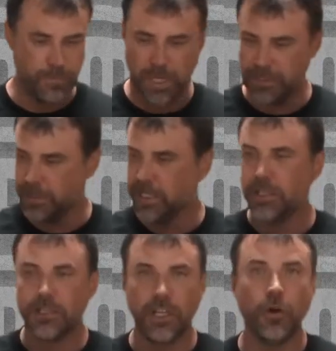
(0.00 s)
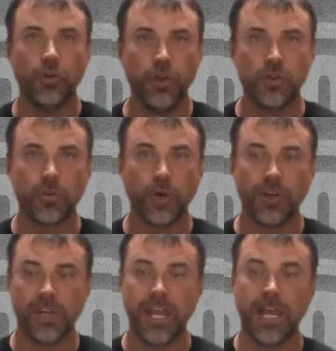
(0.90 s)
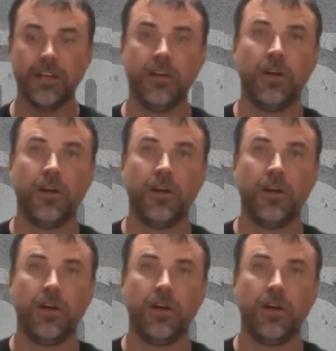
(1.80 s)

But use it where you can.